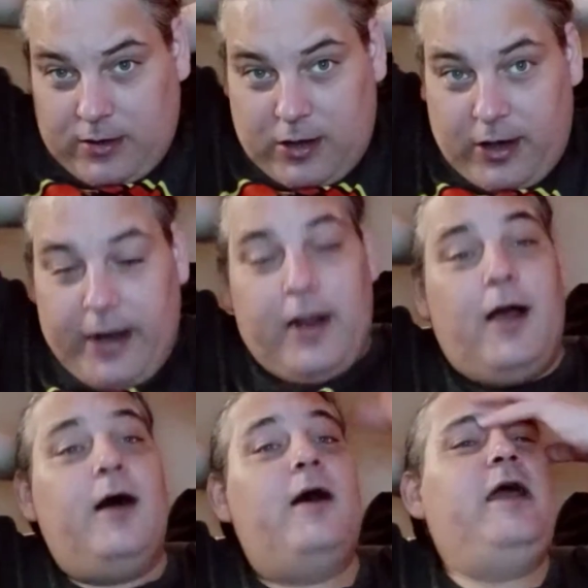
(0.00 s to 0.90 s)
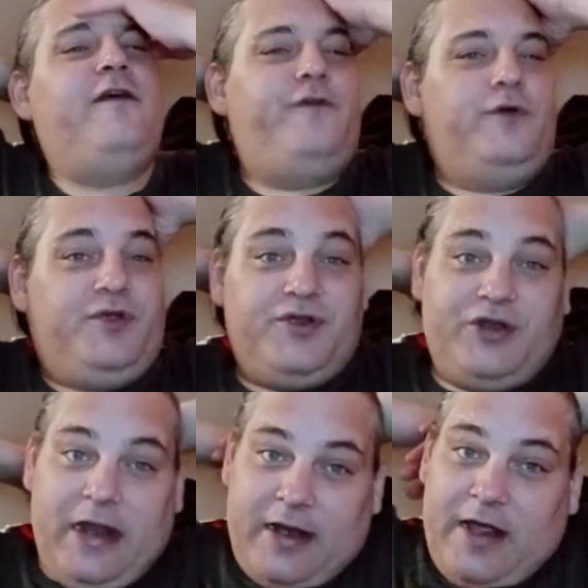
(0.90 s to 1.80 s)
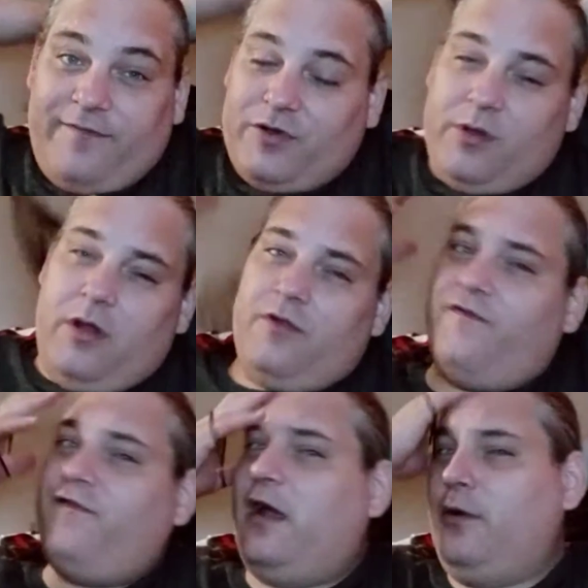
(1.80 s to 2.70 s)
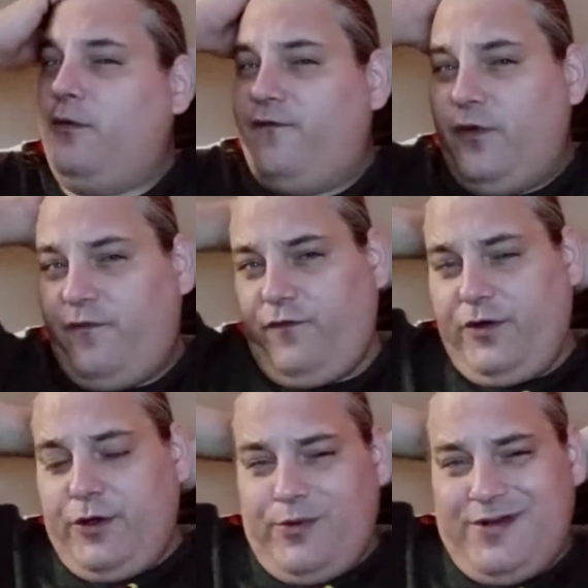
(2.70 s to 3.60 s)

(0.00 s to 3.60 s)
All right. Uh, hey, folks, it's Jake Davis, on the fly review for you.